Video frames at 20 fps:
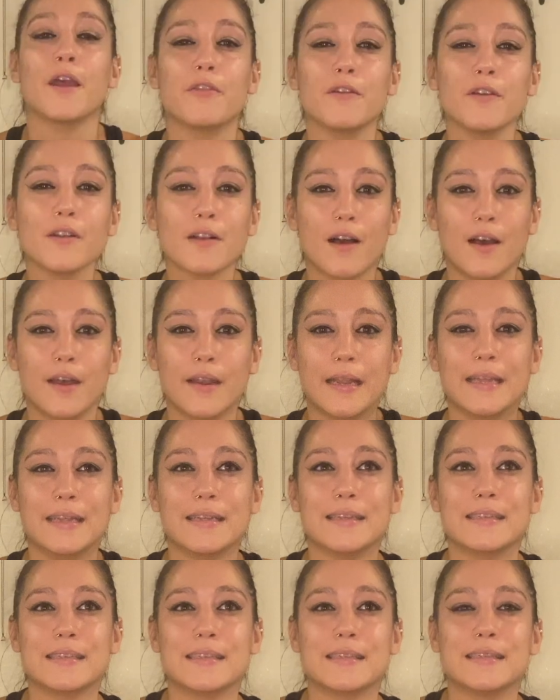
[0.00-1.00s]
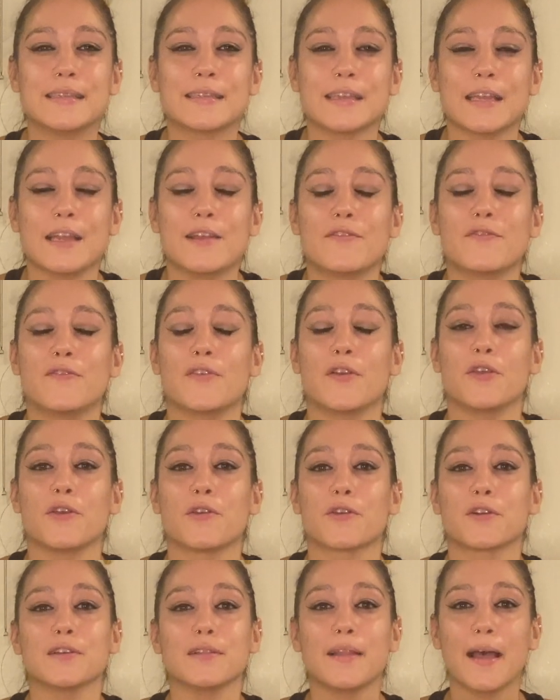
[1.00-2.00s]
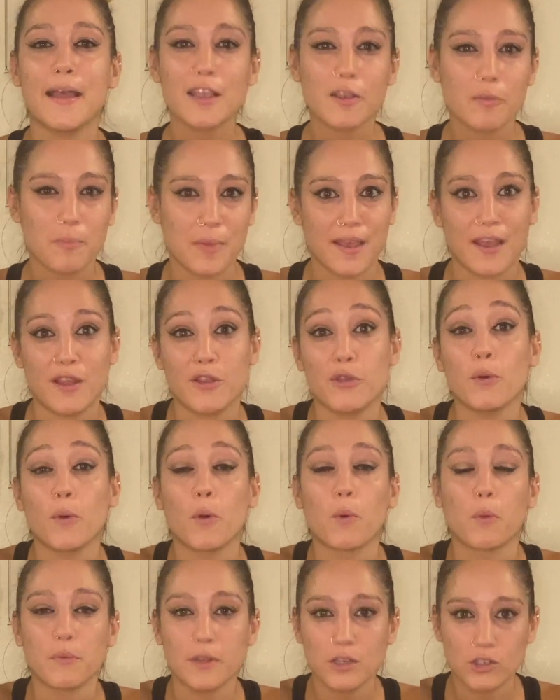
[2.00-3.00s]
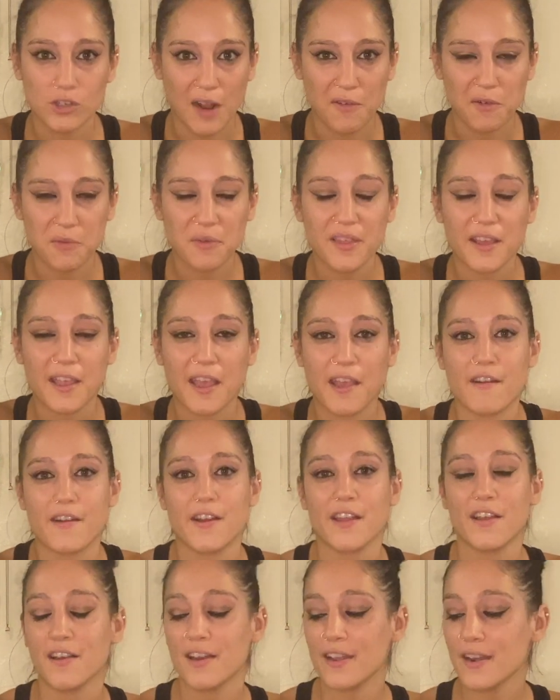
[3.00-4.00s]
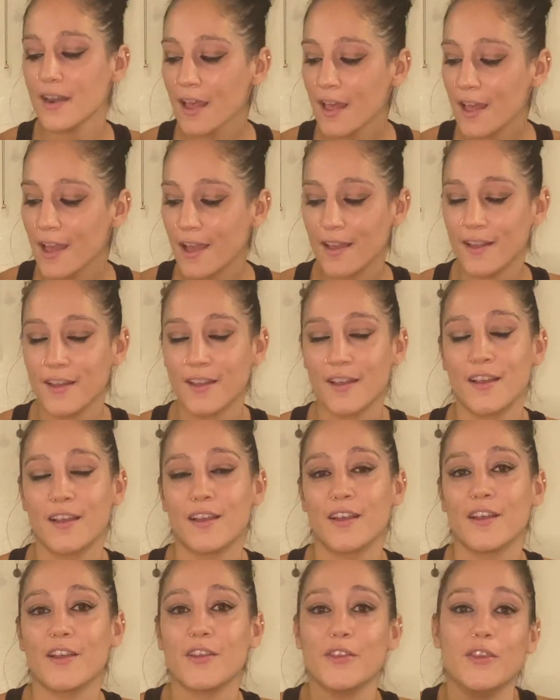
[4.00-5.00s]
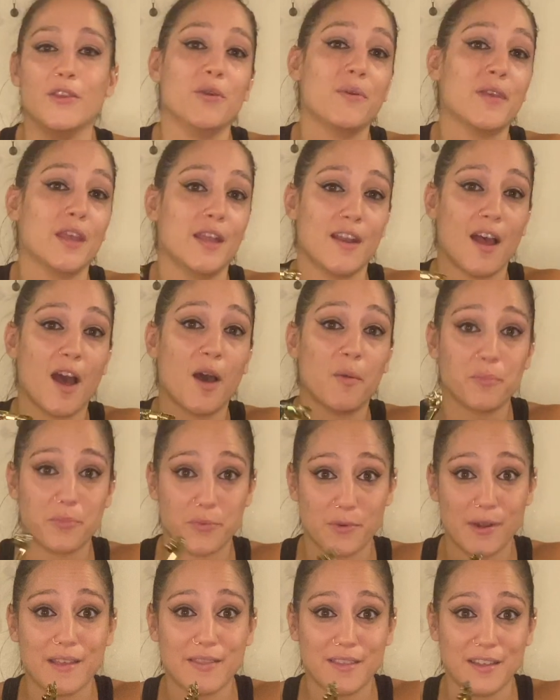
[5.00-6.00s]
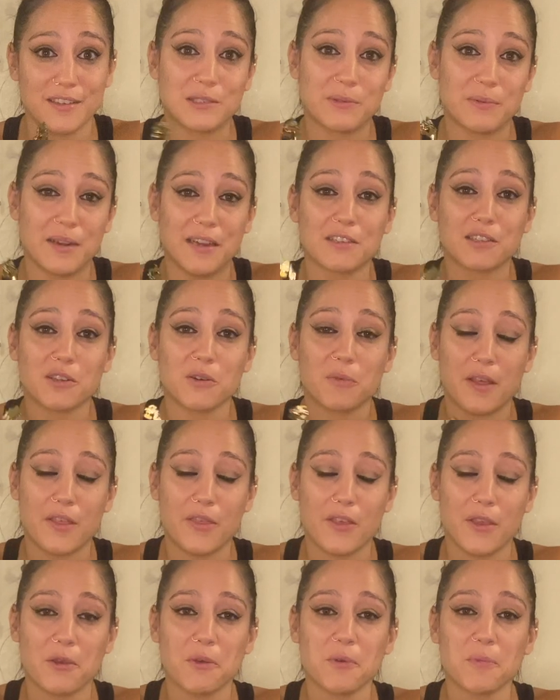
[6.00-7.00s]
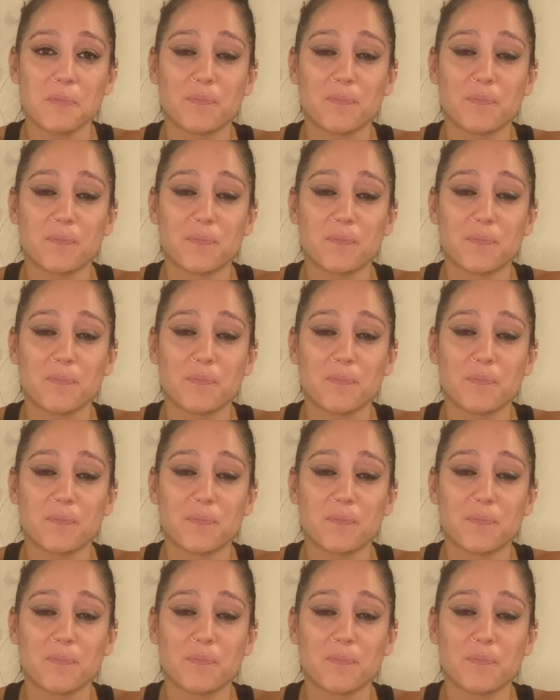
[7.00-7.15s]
Your con is if you're like me and you only travel with a carry-on, you cannot bring this razor with you.